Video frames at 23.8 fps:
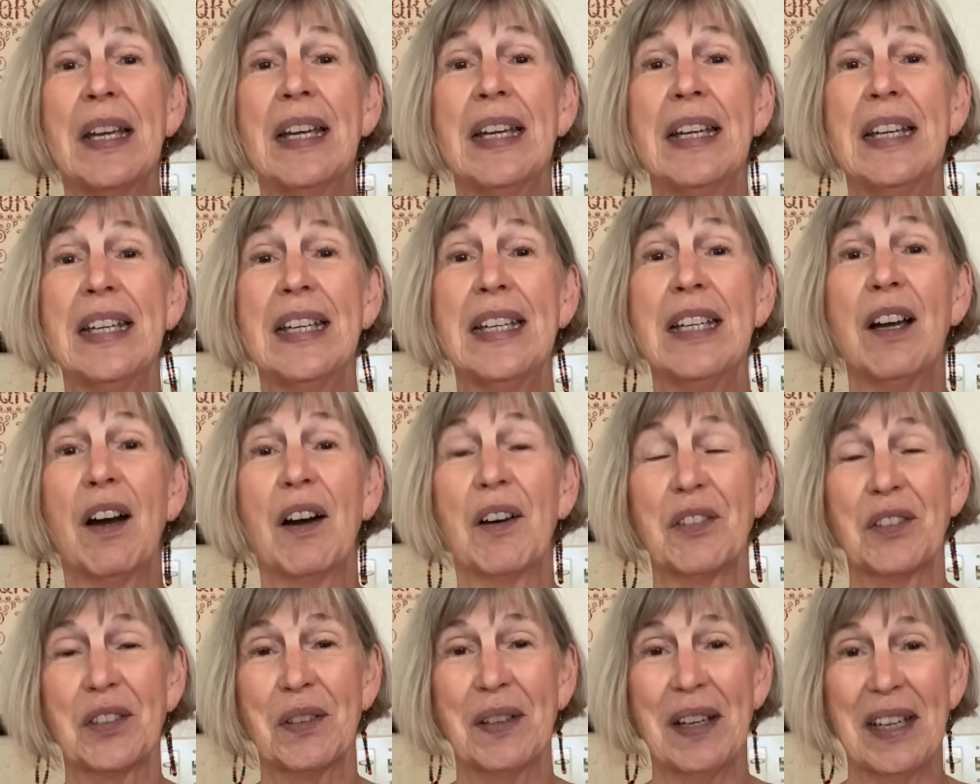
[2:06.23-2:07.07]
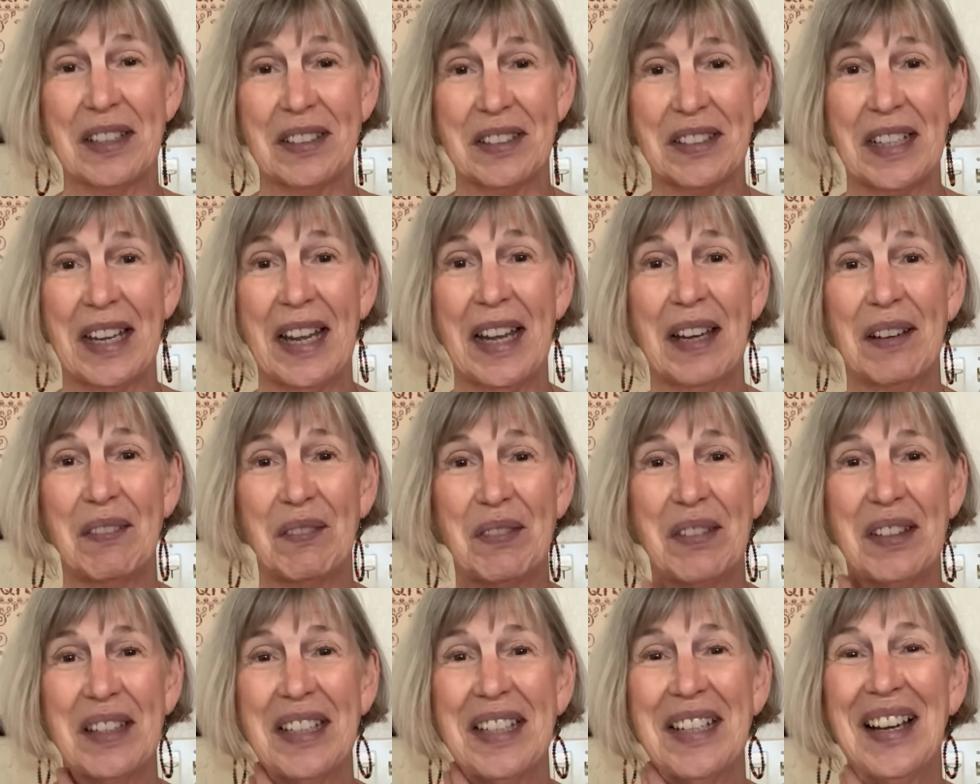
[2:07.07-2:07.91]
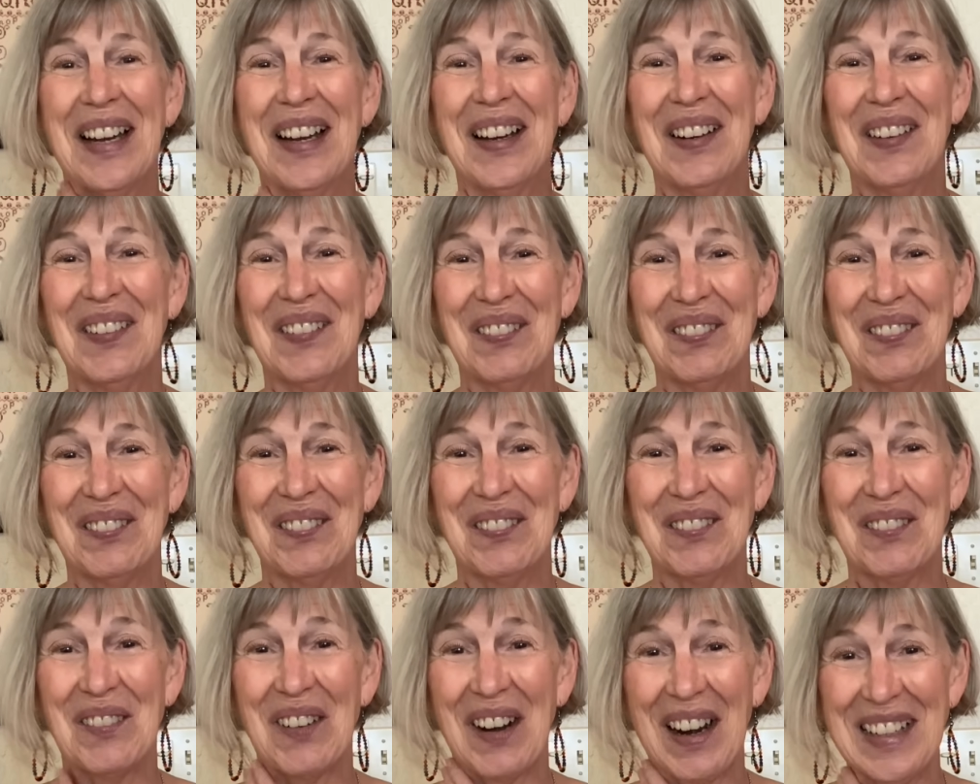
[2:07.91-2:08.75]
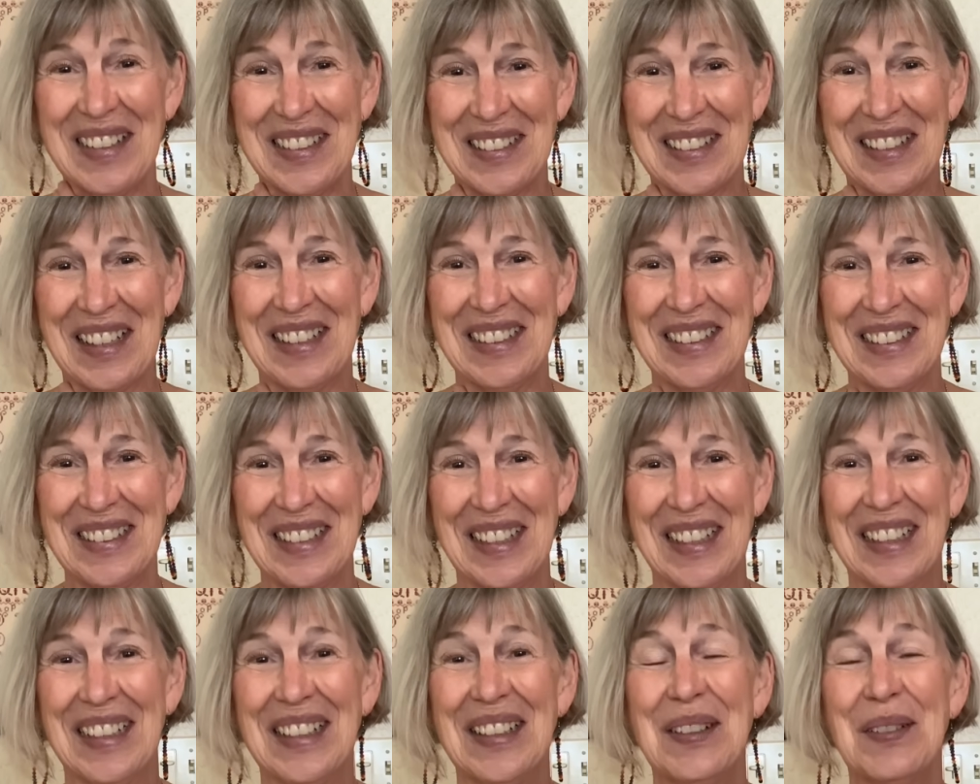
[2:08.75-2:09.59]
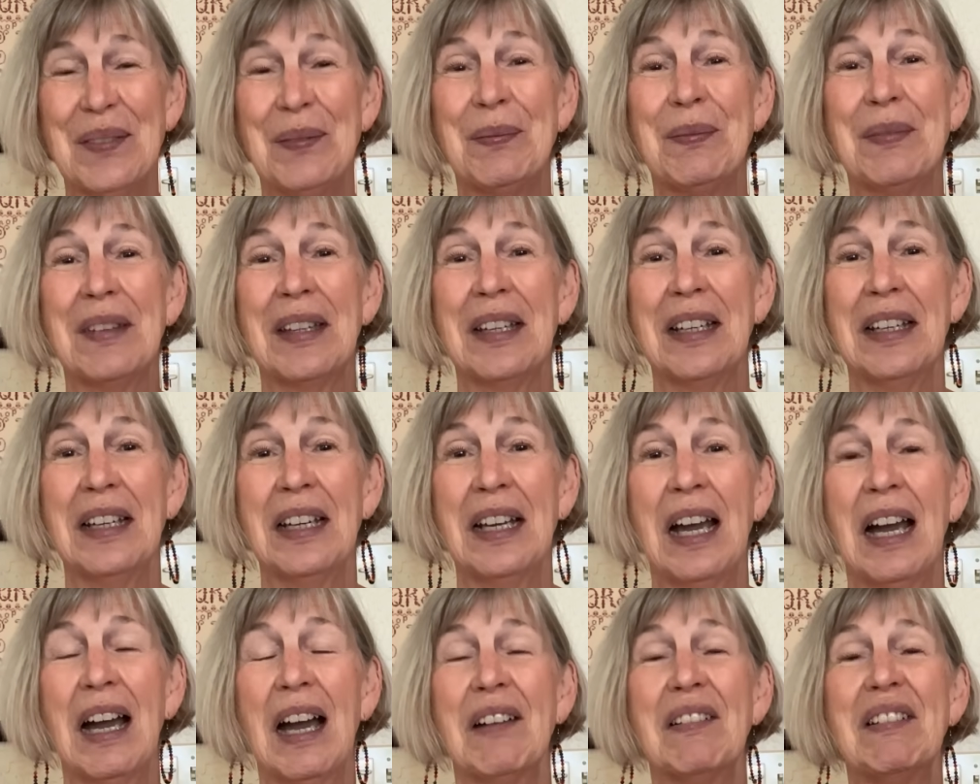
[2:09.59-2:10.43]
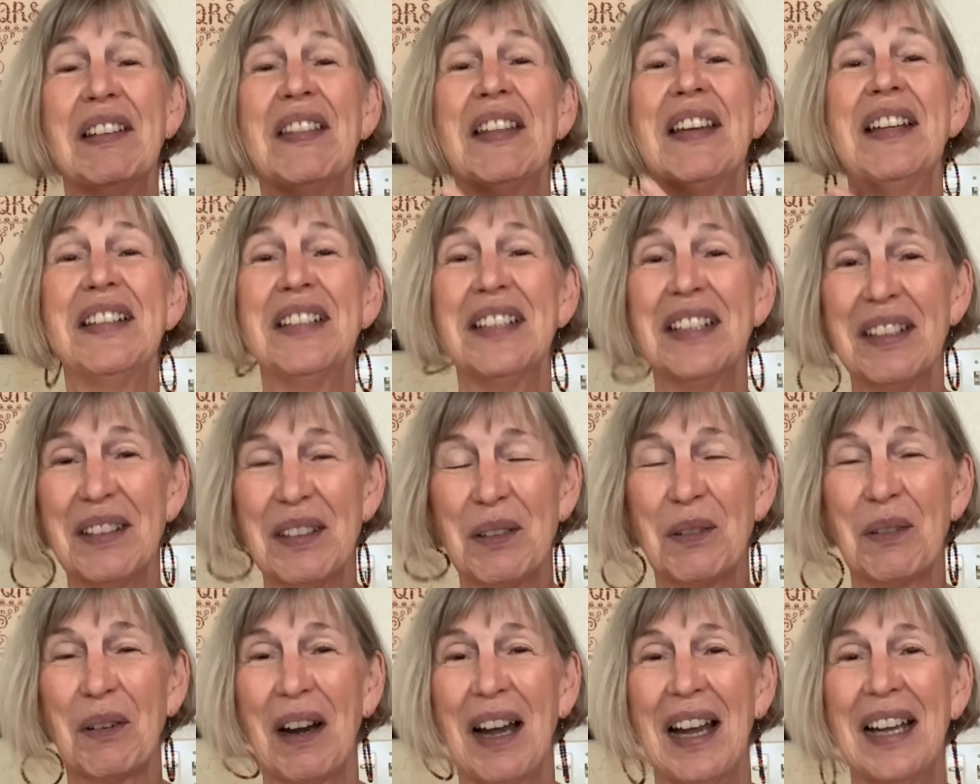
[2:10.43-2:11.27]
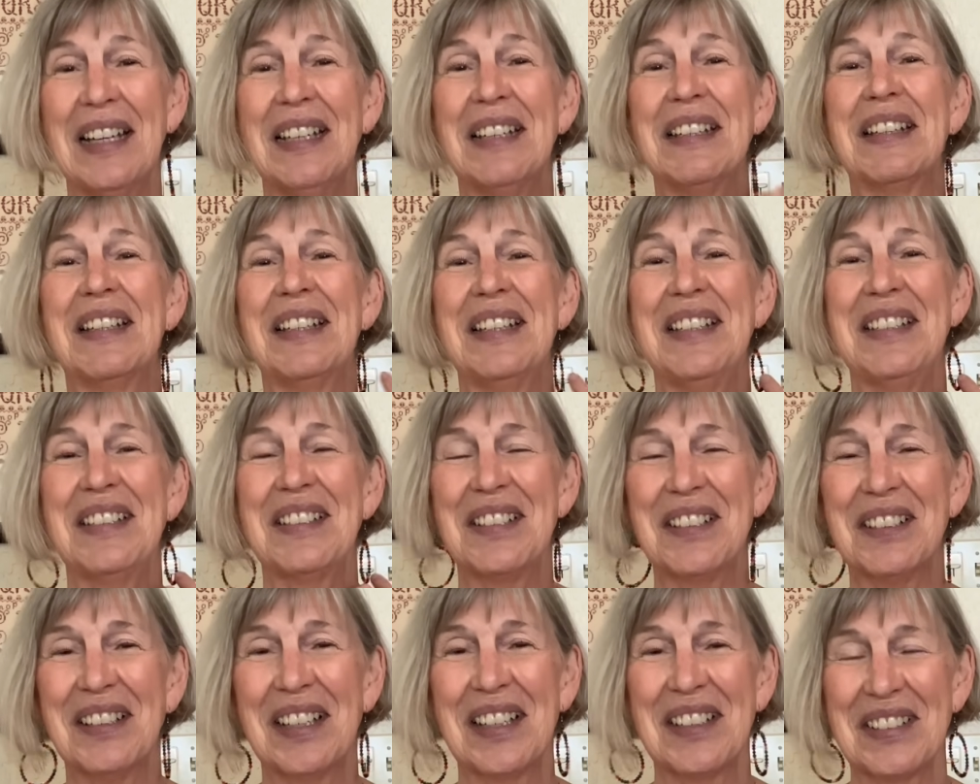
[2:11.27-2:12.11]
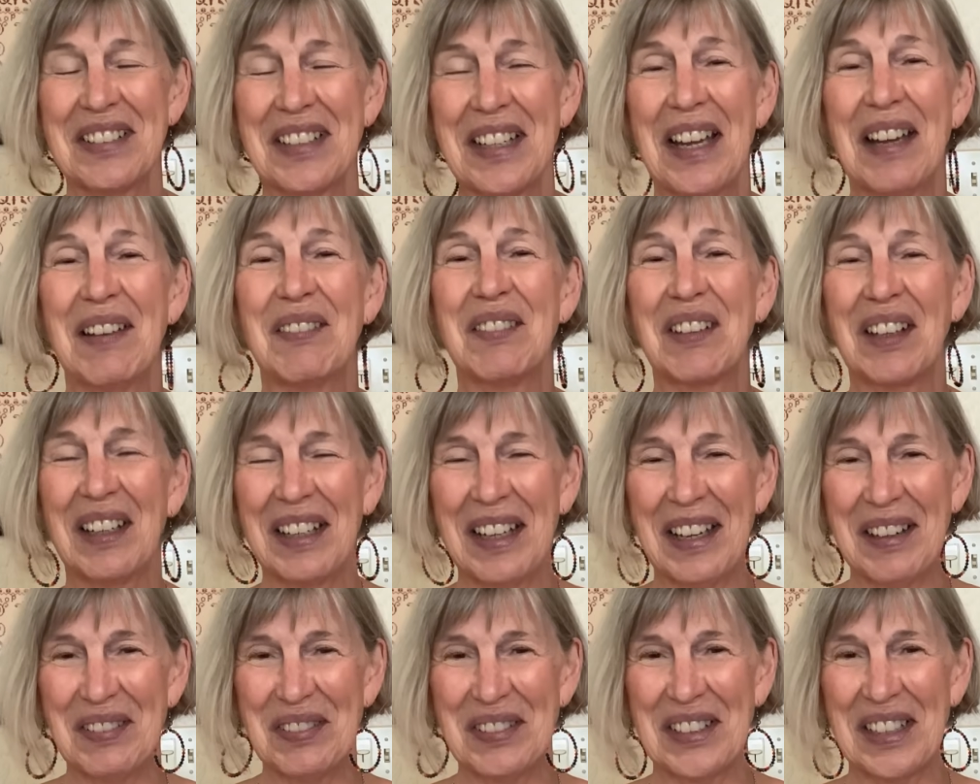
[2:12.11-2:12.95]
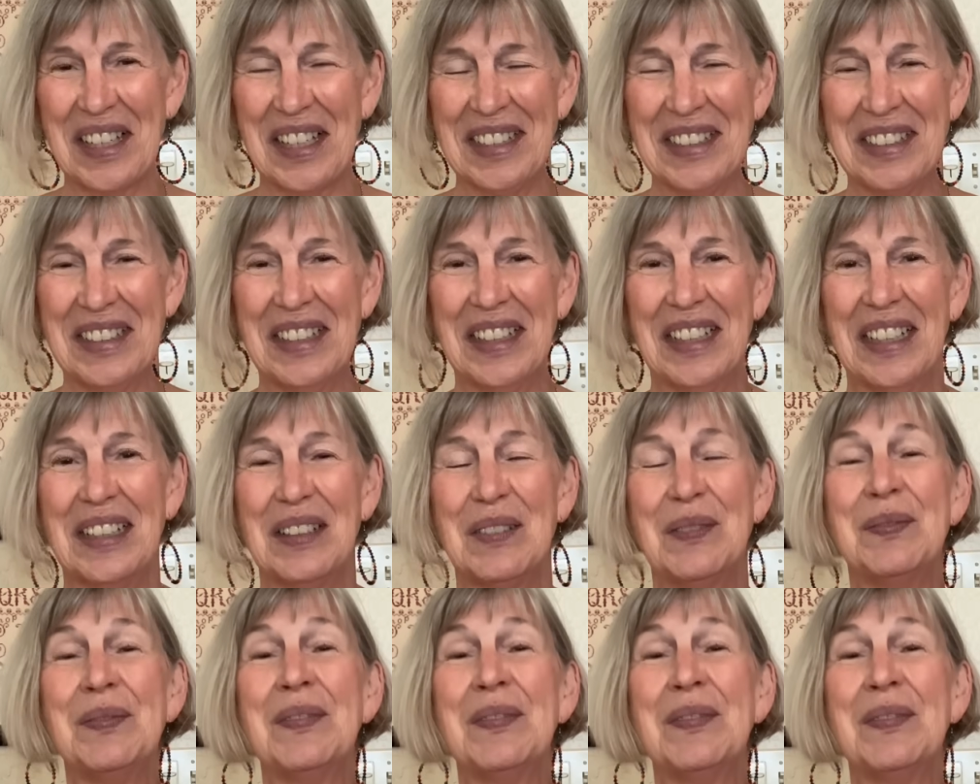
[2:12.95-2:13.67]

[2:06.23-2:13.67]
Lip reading: He also has to have the right side done. I mean, they did the right. He still has to have the left side done.